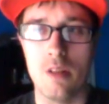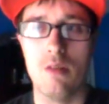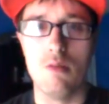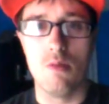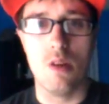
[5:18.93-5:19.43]

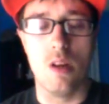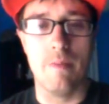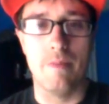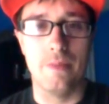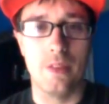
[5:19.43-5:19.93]
So
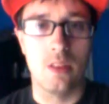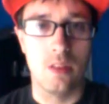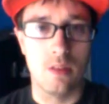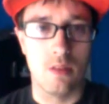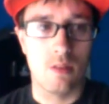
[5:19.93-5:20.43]

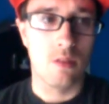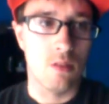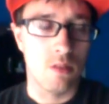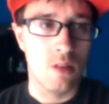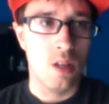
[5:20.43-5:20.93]

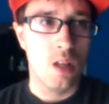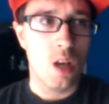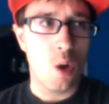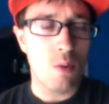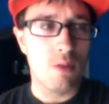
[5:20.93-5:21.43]
yeah.
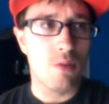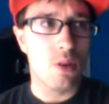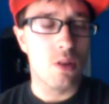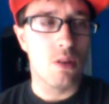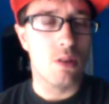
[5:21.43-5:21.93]
Hopes
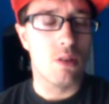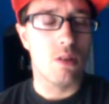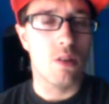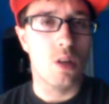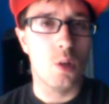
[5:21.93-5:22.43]
far.
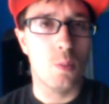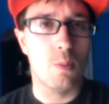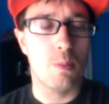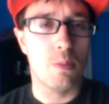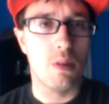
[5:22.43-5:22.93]
Hope.
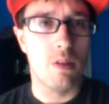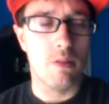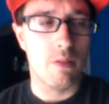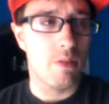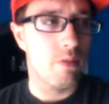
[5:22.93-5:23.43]

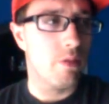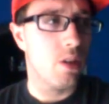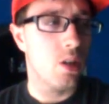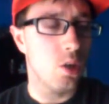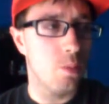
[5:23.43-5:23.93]

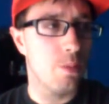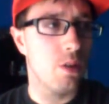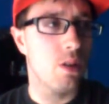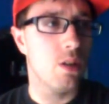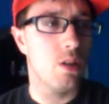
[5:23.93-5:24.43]
Hope.
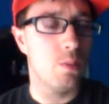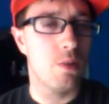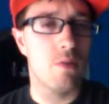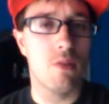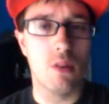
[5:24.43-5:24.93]

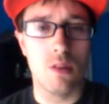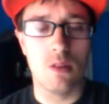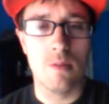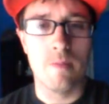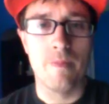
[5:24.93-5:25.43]
Hopes fall.
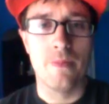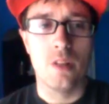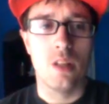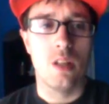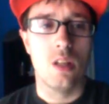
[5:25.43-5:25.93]

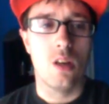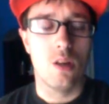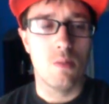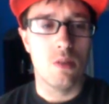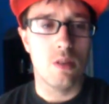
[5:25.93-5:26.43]

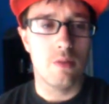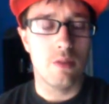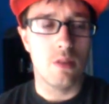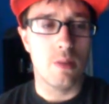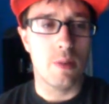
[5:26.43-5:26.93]
Armor of
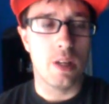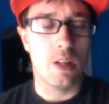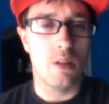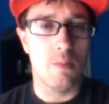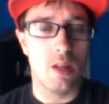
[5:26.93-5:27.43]
Sleep, I
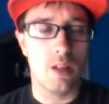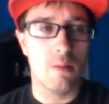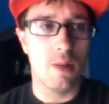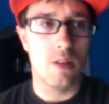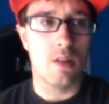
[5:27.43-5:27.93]
can make a
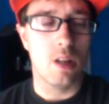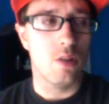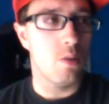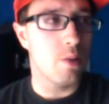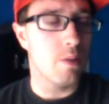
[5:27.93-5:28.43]
mess like
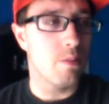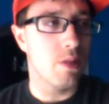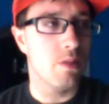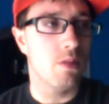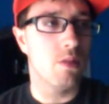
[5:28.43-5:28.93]
nobody's
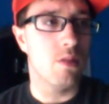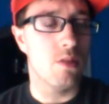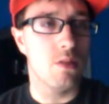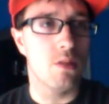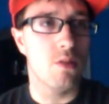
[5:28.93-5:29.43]
business.
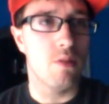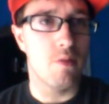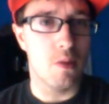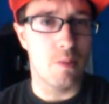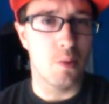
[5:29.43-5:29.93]
Our only November.